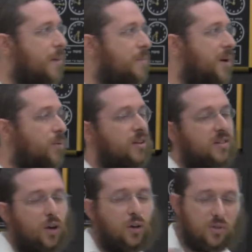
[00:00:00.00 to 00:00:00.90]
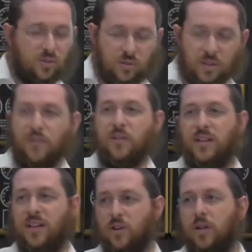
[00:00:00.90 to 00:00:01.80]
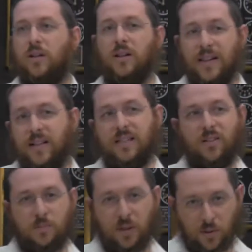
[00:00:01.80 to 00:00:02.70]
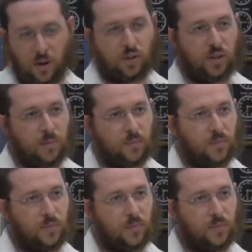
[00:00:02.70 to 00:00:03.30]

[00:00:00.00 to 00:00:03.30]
But we definitely cannot let ourselves be a rasha.